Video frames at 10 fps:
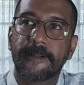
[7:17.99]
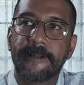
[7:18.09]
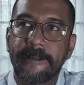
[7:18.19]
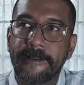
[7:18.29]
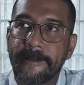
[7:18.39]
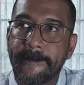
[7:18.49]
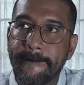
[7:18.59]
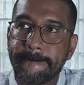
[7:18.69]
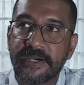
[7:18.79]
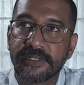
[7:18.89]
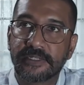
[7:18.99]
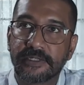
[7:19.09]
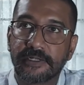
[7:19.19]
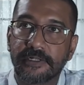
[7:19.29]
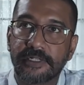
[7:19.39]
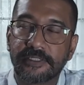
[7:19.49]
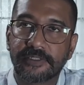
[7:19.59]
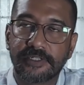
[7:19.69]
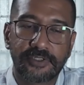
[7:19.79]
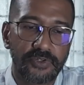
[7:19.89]
But
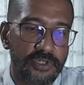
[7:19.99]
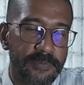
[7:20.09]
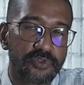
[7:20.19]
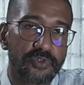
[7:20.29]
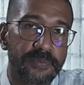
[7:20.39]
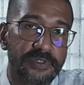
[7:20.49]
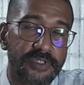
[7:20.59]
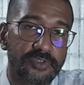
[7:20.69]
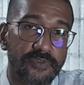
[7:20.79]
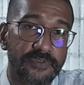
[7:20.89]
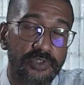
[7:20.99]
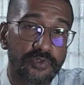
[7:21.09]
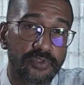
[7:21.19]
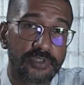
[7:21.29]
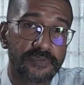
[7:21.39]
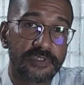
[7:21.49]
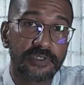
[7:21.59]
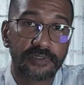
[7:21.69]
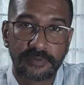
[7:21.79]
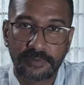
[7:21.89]
let's talk about open rates over the course of a
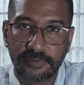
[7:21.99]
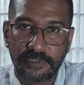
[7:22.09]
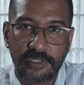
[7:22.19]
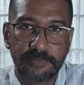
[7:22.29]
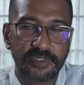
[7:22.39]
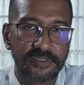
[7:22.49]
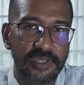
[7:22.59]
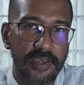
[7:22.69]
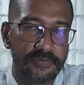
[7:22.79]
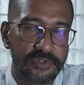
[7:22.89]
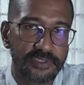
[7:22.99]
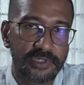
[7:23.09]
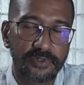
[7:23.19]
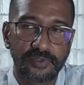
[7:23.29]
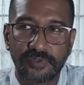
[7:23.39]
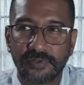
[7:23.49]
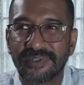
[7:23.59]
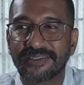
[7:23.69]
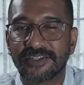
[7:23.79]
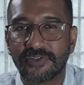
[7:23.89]
year. Then it brings the average down. So
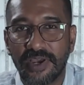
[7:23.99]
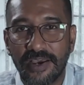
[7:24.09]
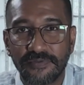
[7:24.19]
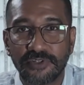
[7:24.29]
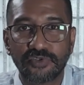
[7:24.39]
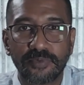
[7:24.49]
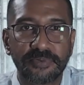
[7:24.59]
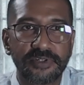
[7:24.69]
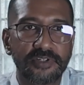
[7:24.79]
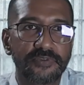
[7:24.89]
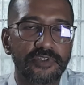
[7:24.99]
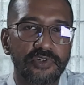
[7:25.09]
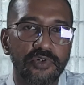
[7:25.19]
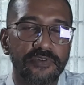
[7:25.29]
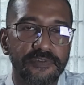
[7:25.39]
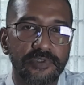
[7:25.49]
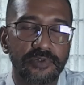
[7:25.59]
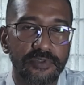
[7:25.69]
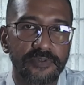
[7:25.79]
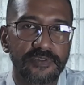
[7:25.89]
let's say your average open rate over a
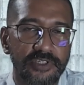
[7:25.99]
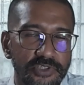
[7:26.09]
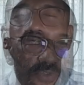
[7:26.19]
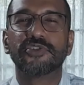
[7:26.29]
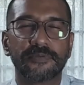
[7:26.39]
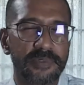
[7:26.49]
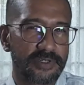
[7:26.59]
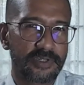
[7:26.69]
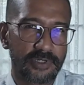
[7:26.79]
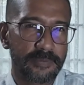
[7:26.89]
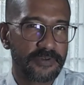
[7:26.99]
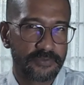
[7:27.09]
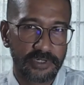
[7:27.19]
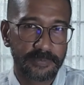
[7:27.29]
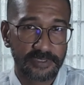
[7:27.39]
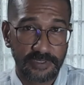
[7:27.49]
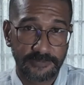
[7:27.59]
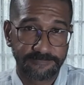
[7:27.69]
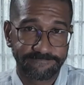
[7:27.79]
course of the year should be around above 20%.